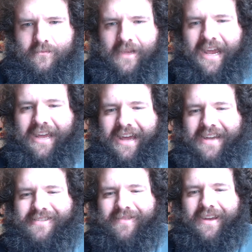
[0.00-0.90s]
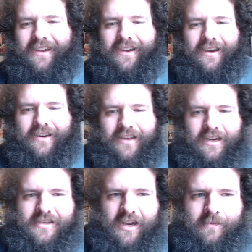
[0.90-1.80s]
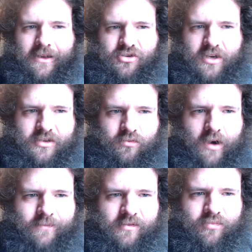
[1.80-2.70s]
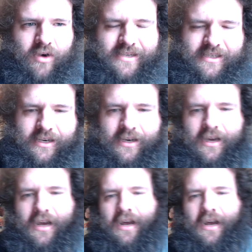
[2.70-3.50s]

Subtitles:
Hey guys, here today to talk about director Robert Bresson.